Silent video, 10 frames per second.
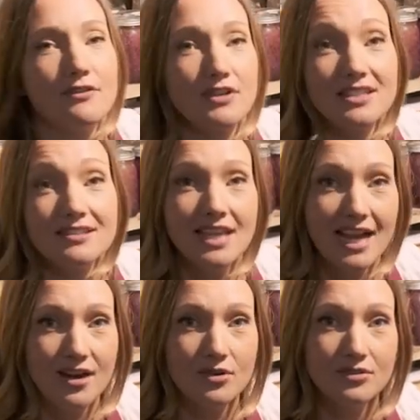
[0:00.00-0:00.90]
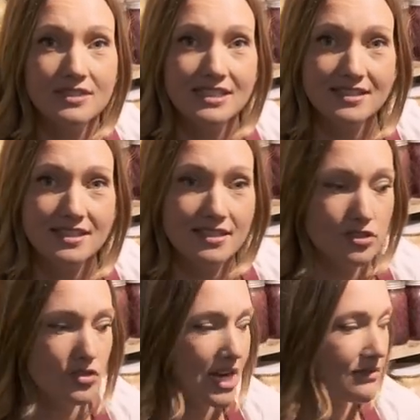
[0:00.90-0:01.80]
a friend's cow. Cece
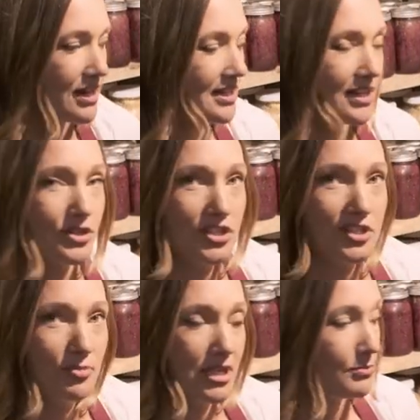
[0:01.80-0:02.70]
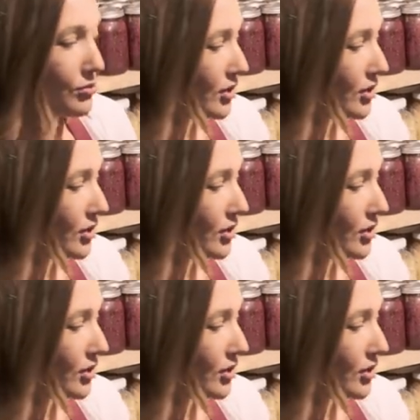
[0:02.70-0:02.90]
is dry right now. She's being